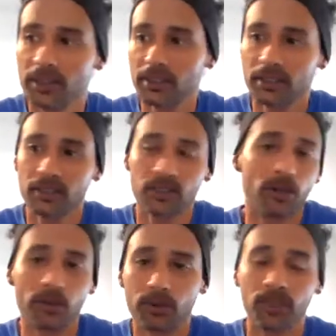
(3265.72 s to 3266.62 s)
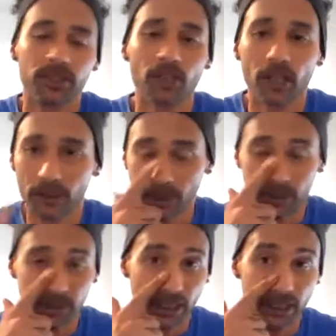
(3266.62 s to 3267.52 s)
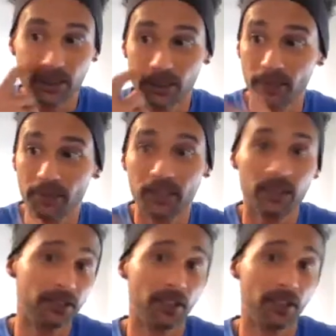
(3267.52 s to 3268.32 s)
because this is all we're really talking about, you guys, it's everything is